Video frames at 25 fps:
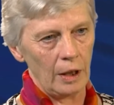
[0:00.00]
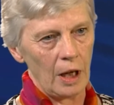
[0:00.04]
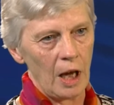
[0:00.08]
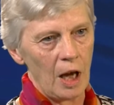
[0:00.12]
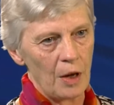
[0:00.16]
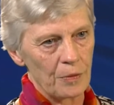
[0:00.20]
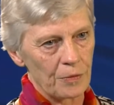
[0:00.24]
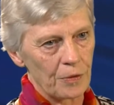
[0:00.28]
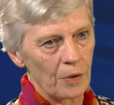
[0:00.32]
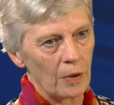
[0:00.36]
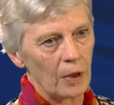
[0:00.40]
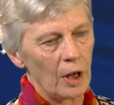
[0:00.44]

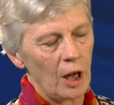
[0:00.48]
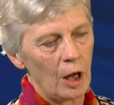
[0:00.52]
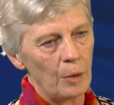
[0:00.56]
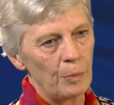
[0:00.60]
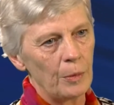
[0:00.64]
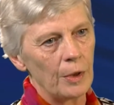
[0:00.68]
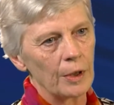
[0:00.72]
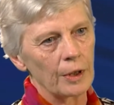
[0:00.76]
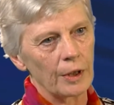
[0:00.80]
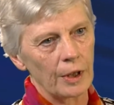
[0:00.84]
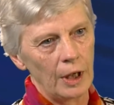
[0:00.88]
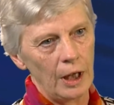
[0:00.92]

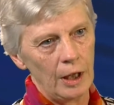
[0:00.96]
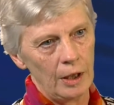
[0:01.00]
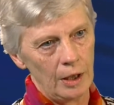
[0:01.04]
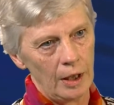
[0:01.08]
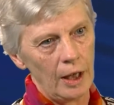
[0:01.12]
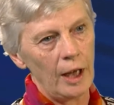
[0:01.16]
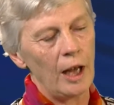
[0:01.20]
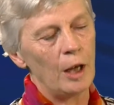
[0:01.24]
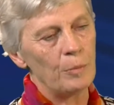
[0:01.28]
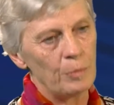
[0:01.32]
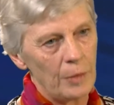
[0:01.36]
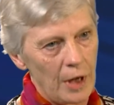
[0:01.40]

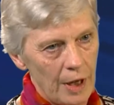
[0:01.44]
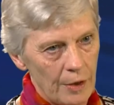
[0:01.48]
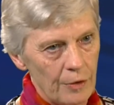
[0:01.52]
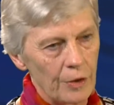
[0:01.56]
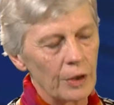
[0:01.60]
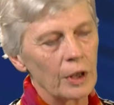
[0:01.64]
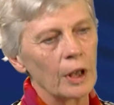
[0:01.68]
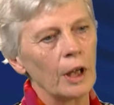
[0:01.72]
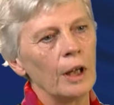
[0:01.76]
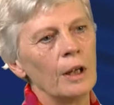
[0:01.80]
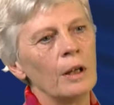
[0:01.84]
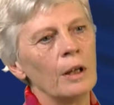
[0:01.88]
Afro-American